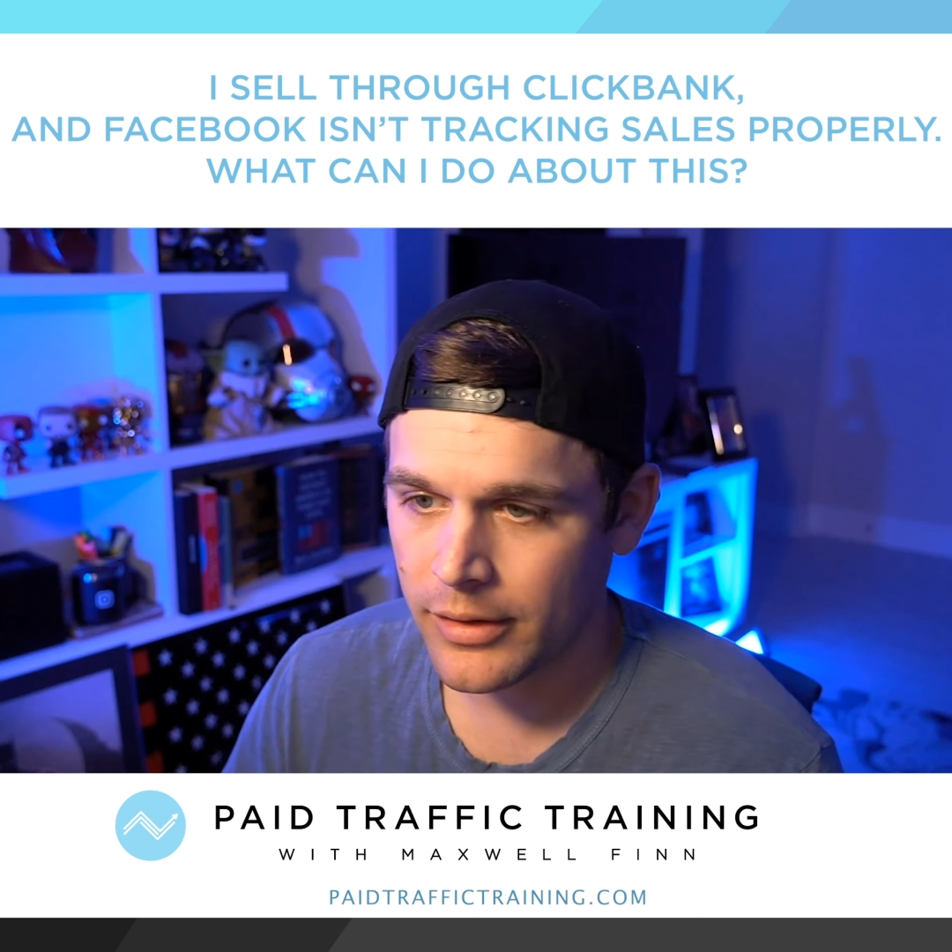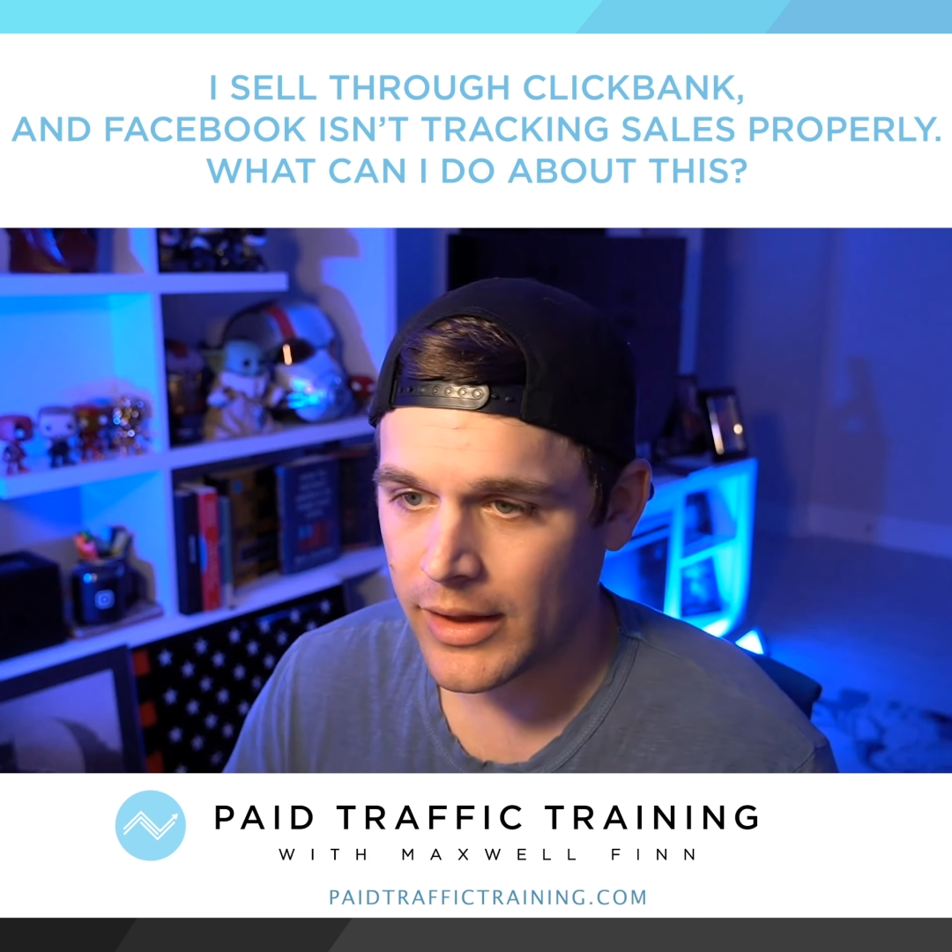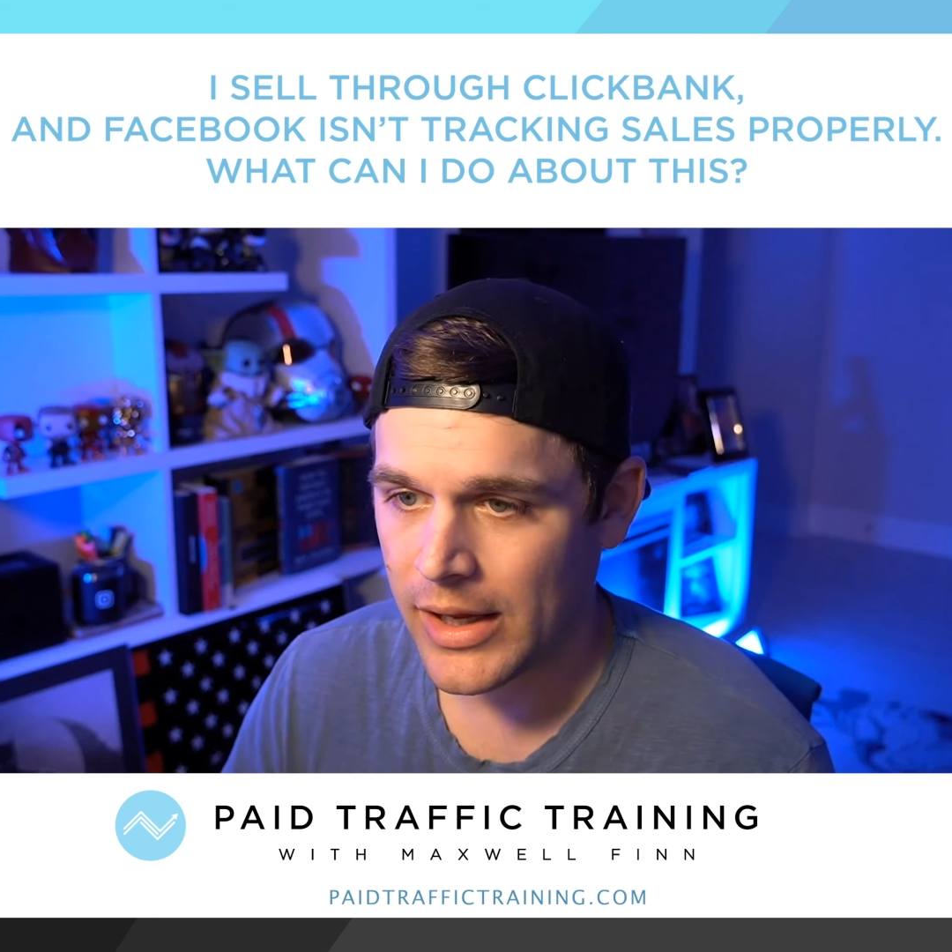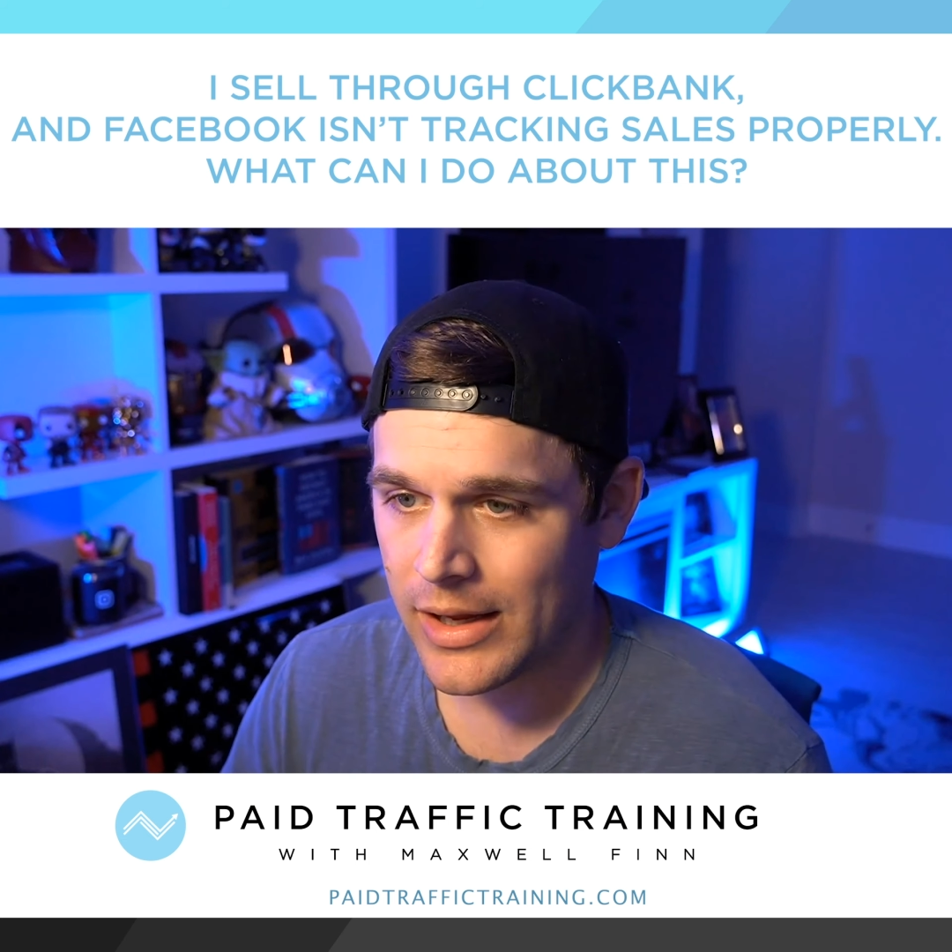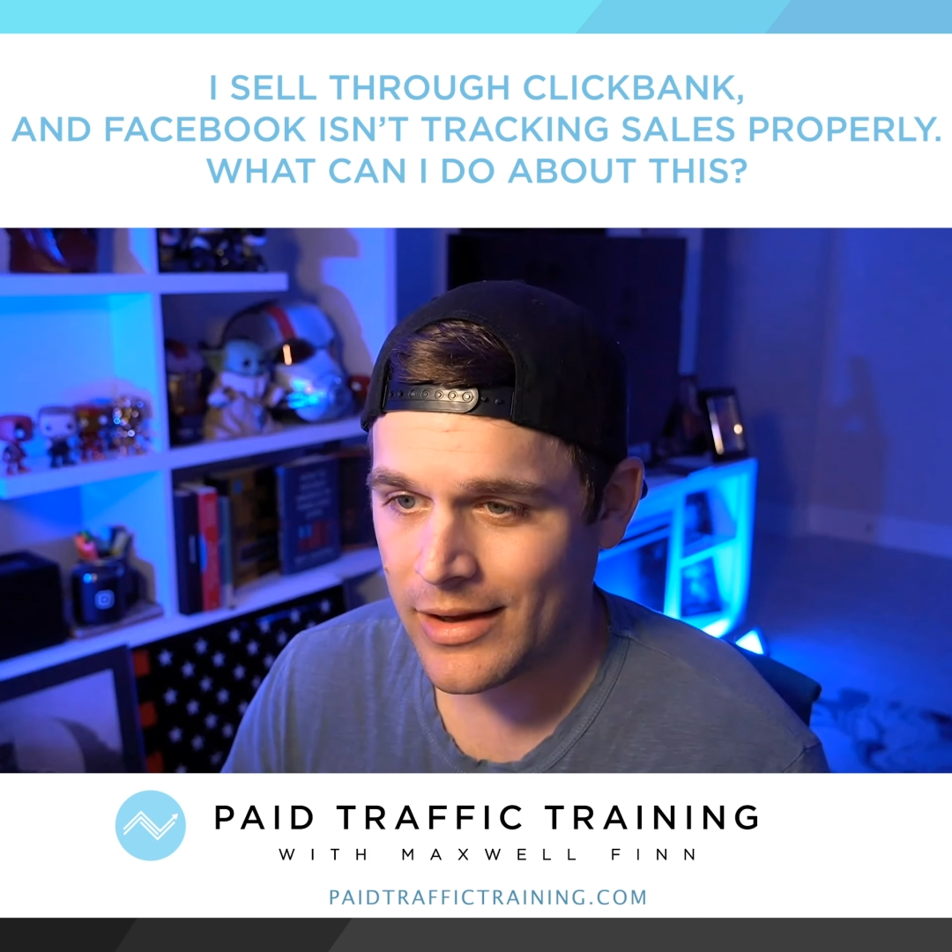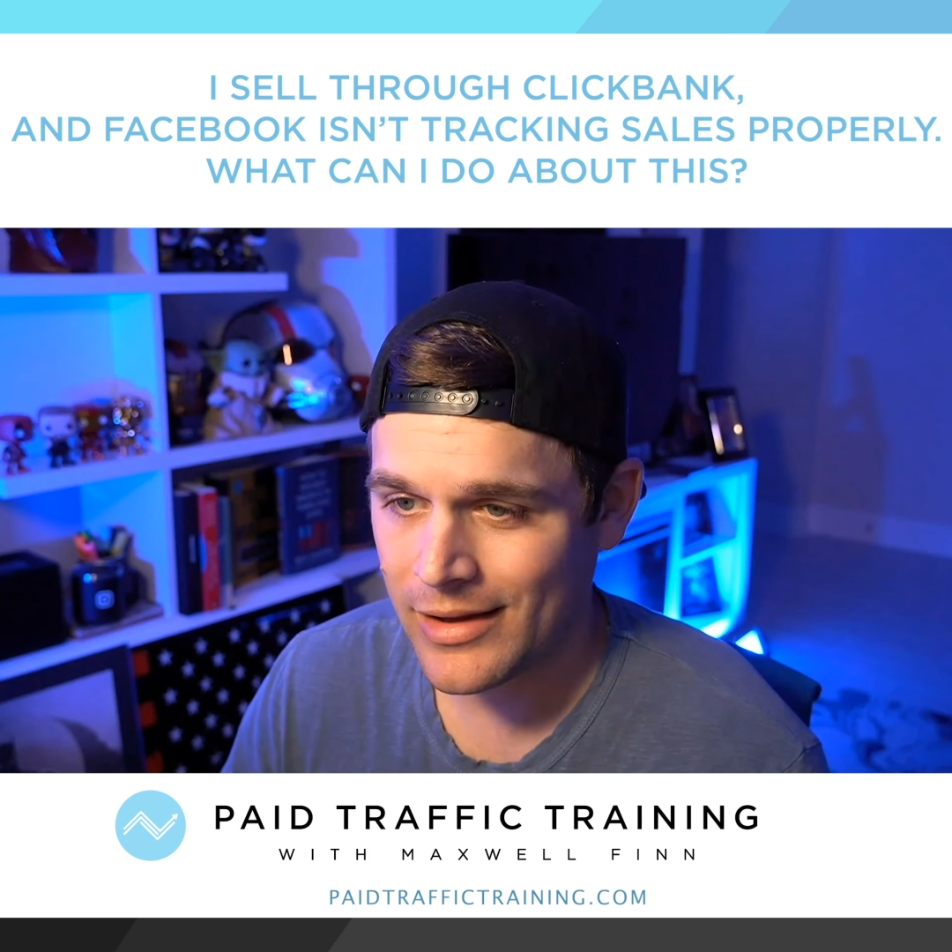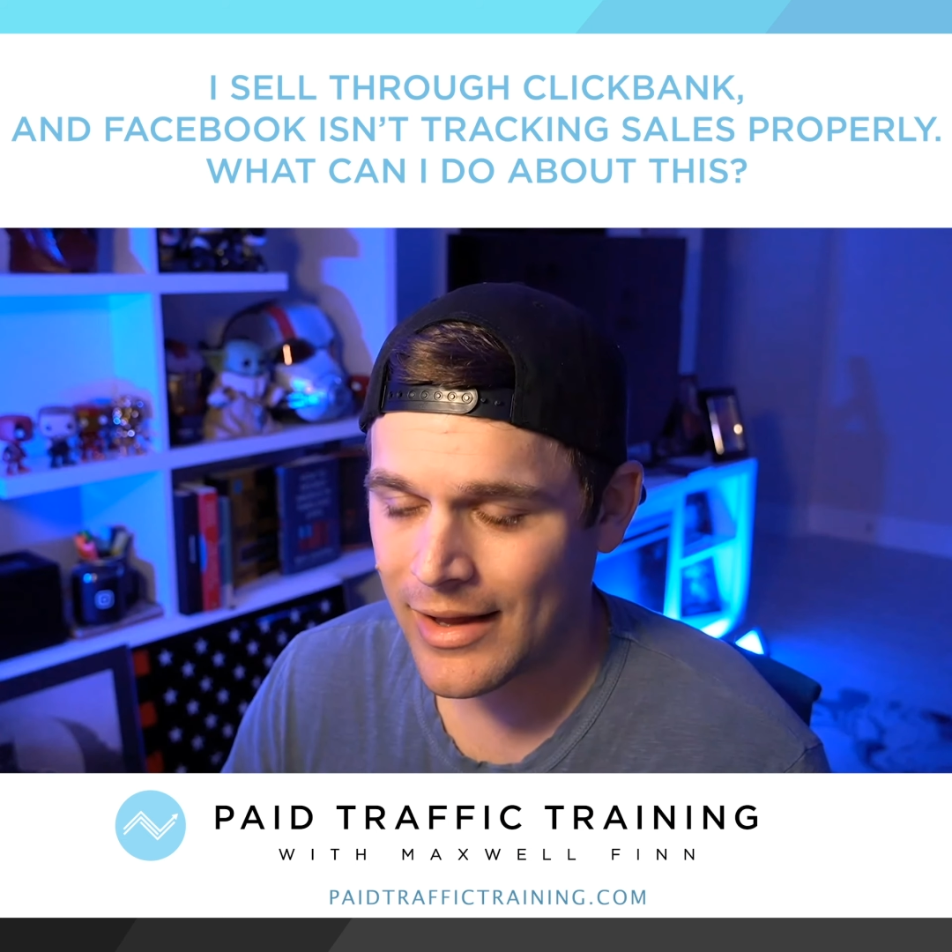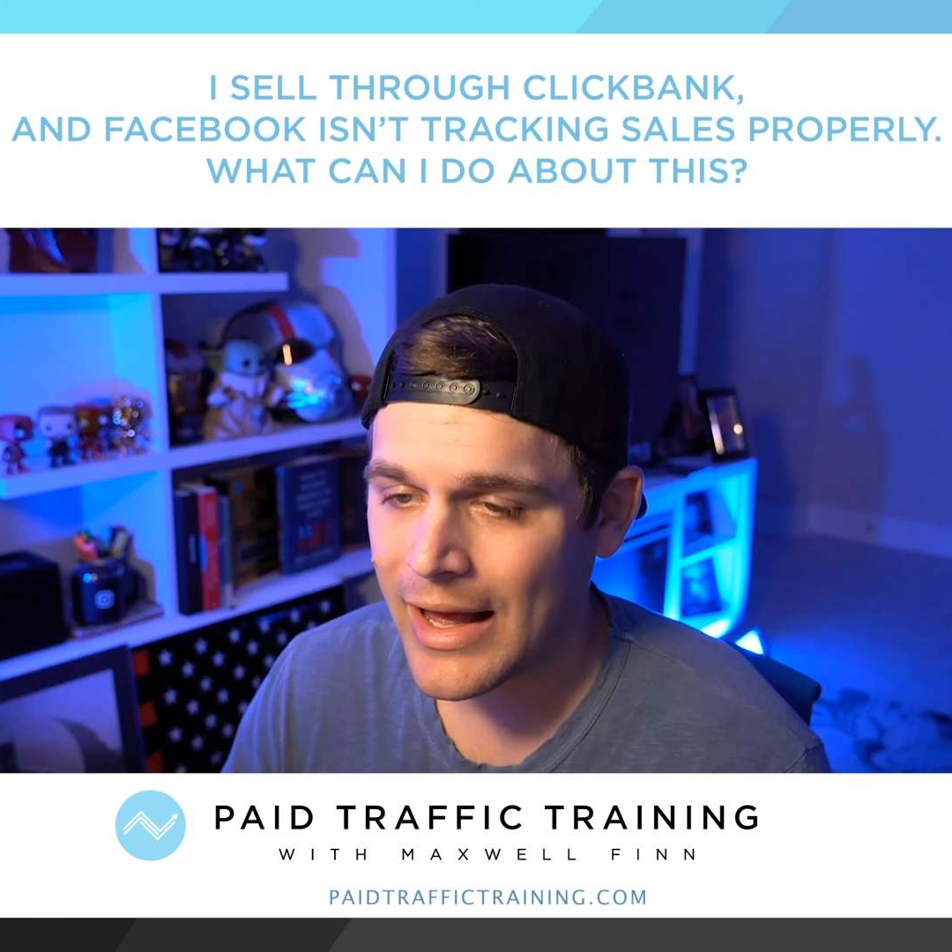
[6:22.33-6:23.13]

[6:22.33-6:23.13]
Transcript: the